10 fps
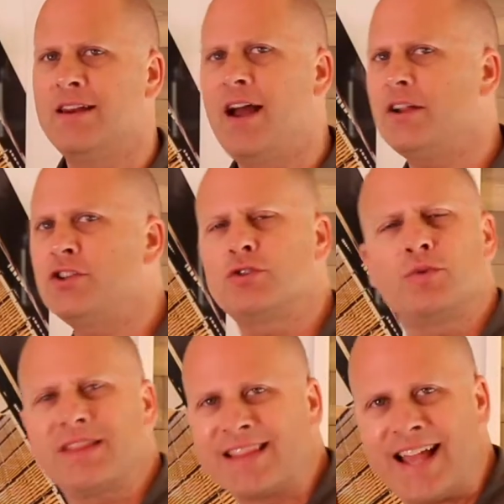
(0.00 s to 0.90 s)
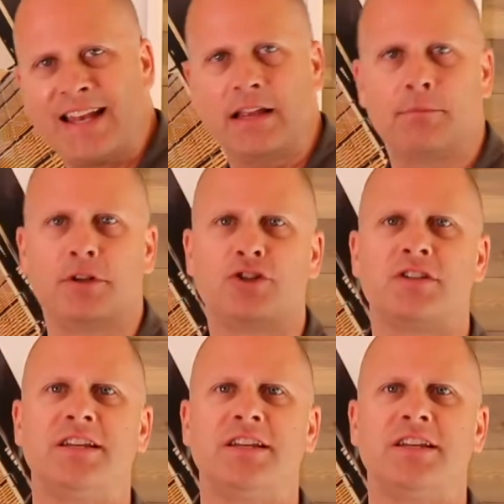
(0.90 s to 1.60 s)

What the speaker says: not just with landing, but just